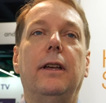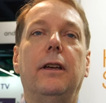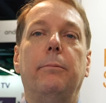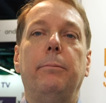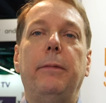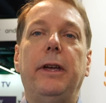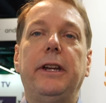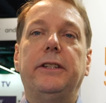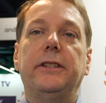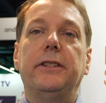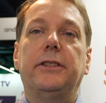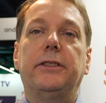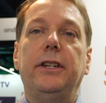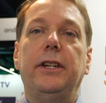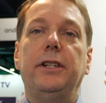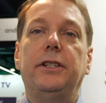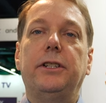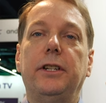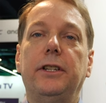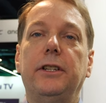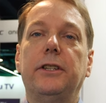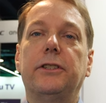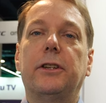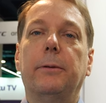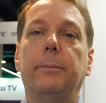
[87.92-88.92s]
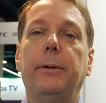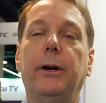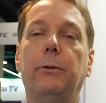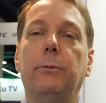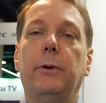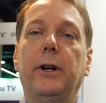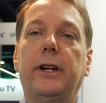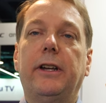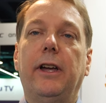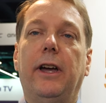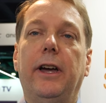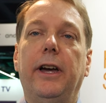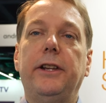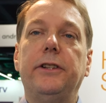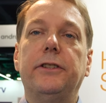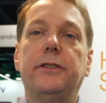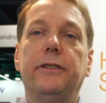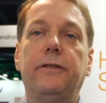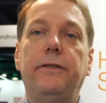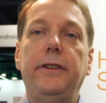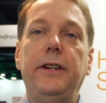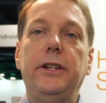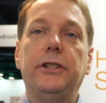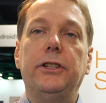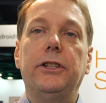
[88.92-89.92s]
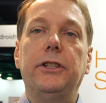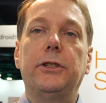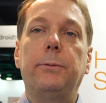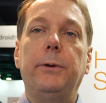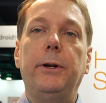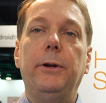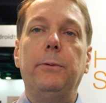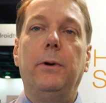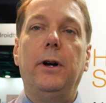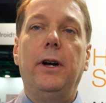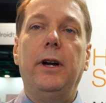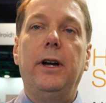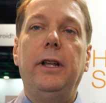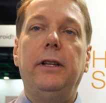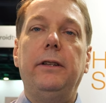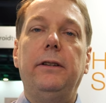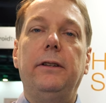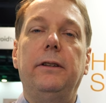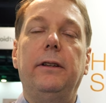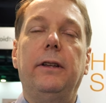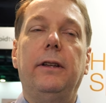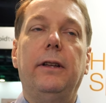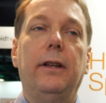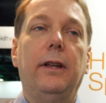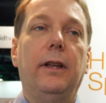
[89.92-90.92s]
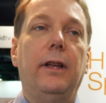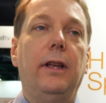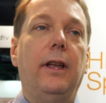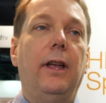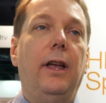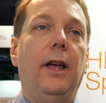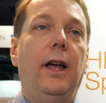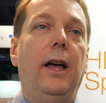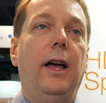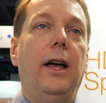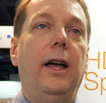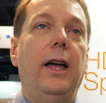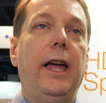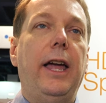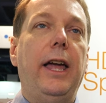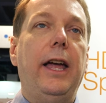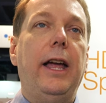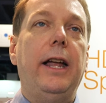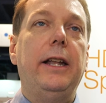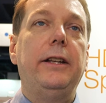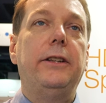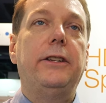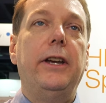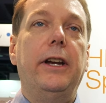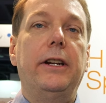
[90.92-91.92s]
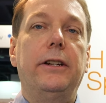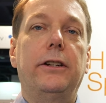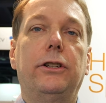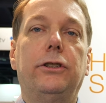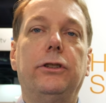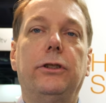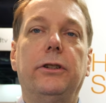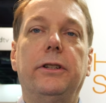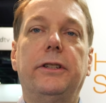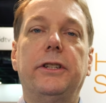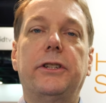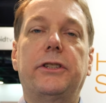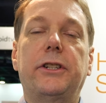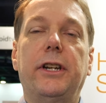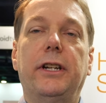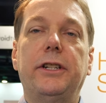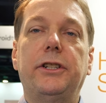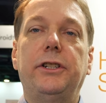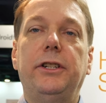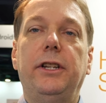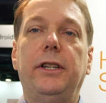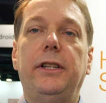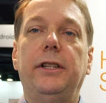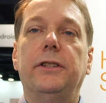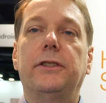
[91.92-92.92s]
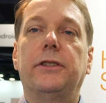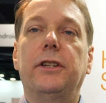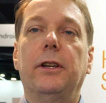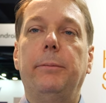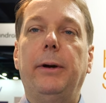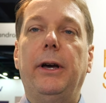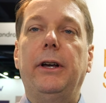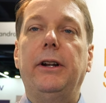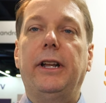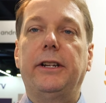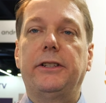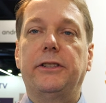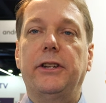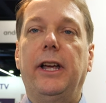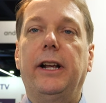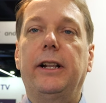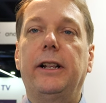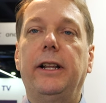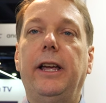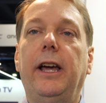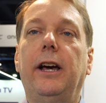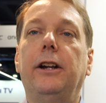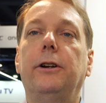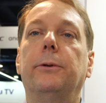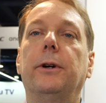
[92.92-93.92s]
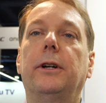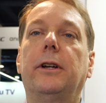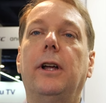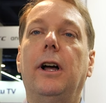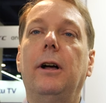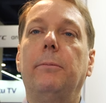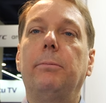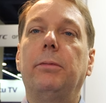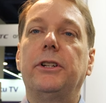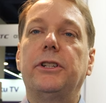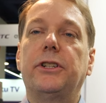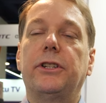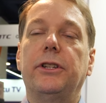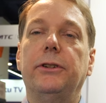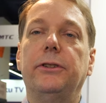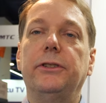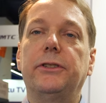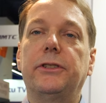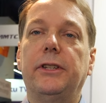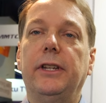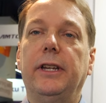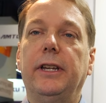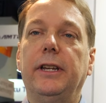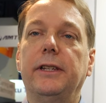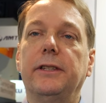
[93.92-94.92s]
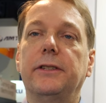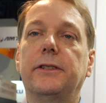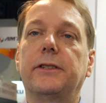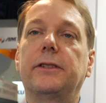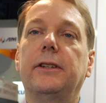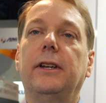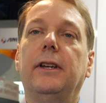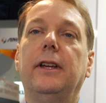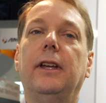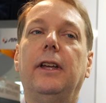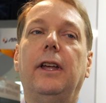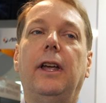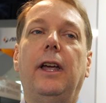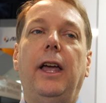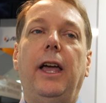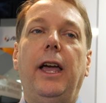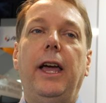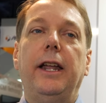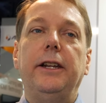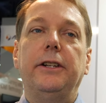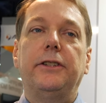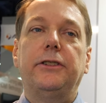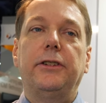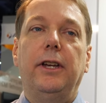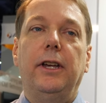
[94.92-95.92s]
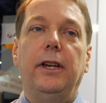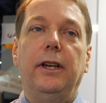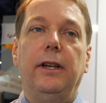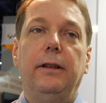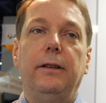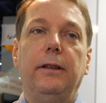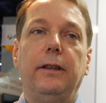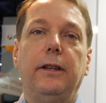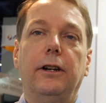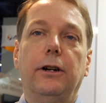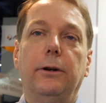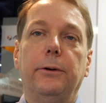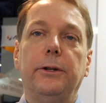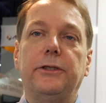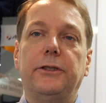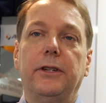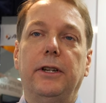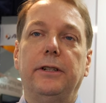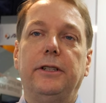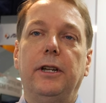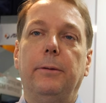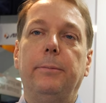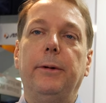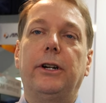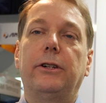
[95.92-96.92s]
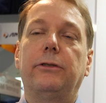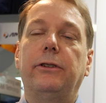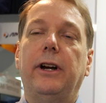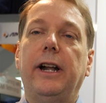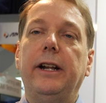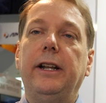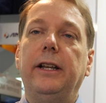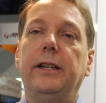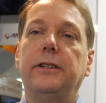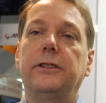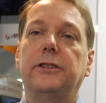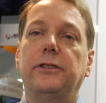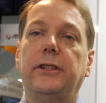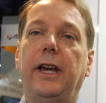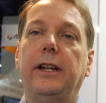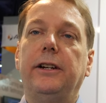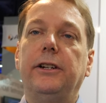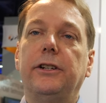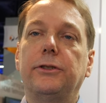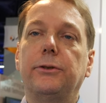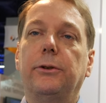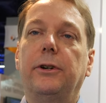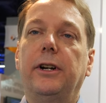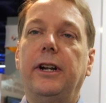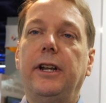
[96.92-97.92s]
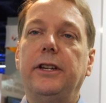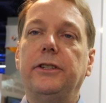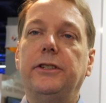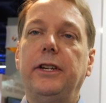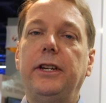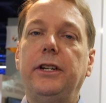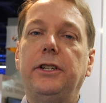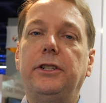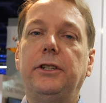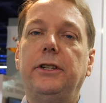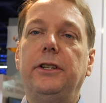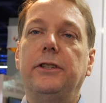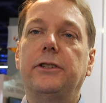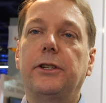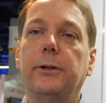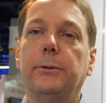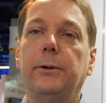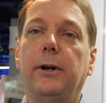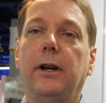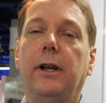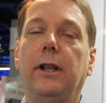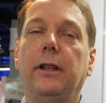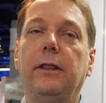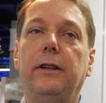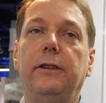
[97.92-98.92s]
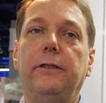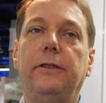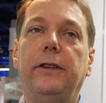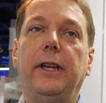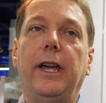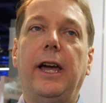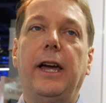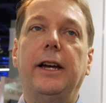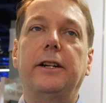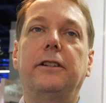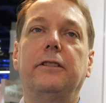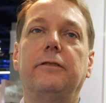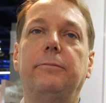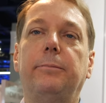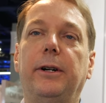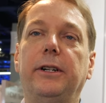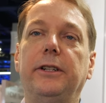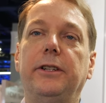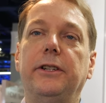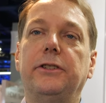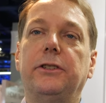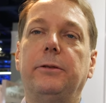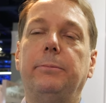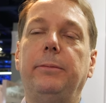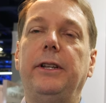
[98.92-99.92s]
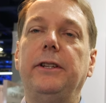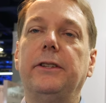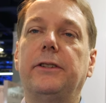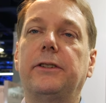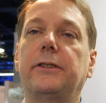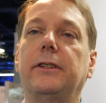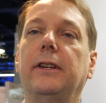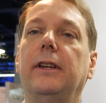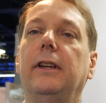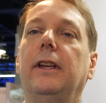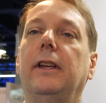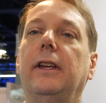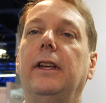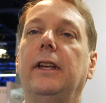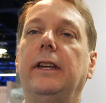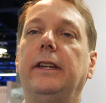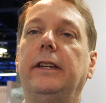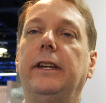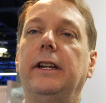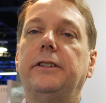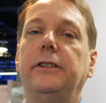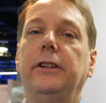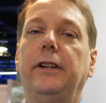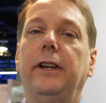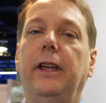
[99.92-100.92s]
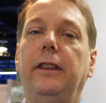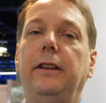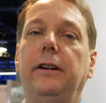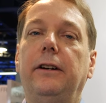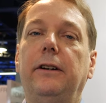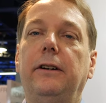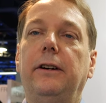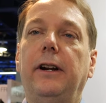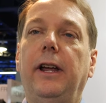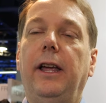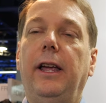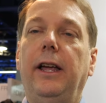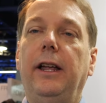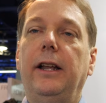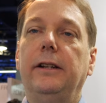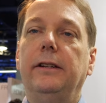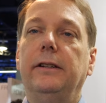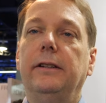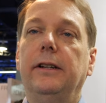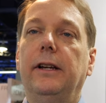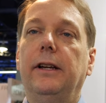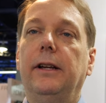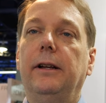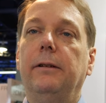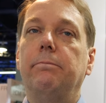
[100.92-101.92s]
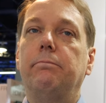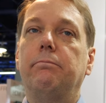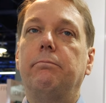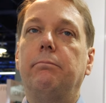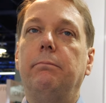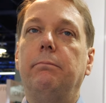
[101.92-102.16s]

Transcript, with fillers: make decisions about what kinds of features we want and technical discussions about exactly how to accomplish those things. And it's a, you know, it's a democratic standards organization, so all the active participants get together and